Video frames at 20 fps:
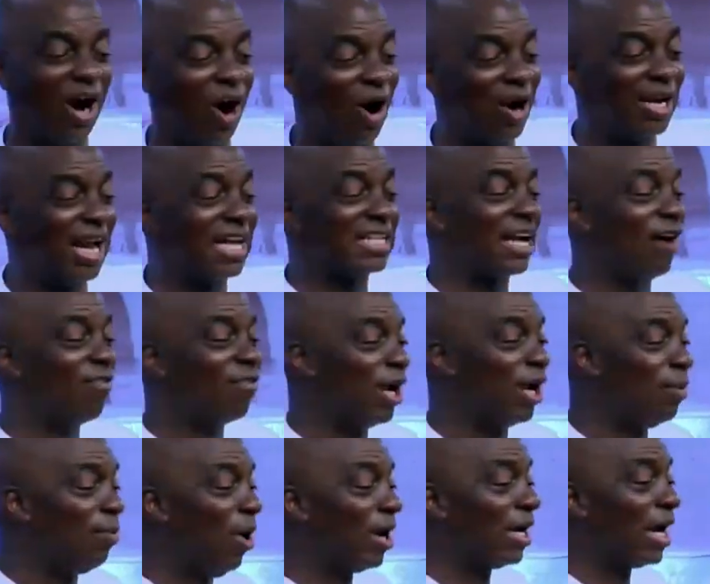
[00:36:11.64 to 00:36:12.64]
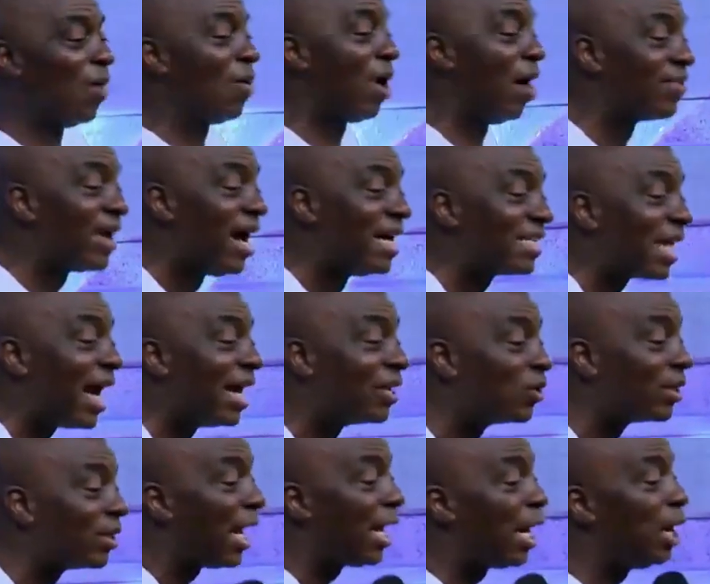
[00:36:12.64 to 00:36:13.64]
others have labored and we have entered
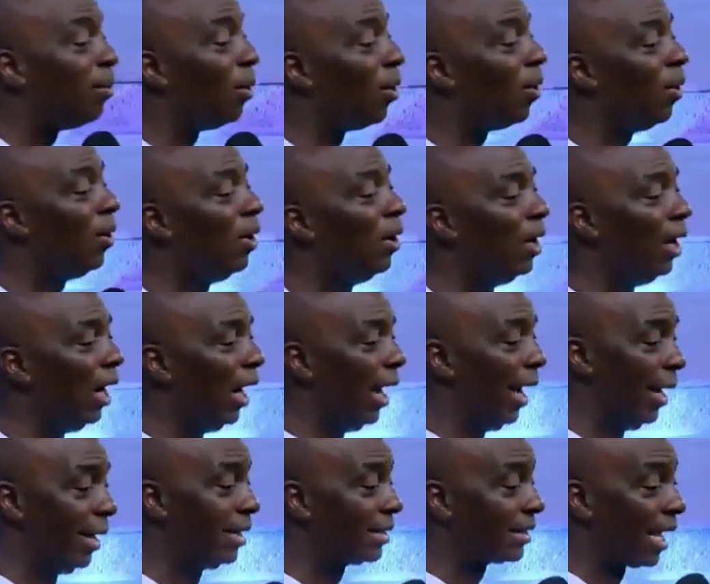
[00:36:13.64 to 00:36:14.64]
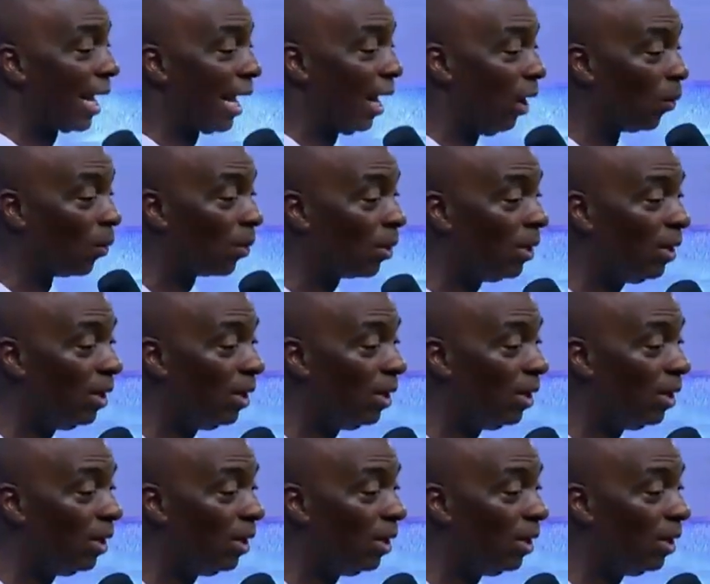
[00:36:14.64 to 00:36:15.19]
into their labor. And it's allowed.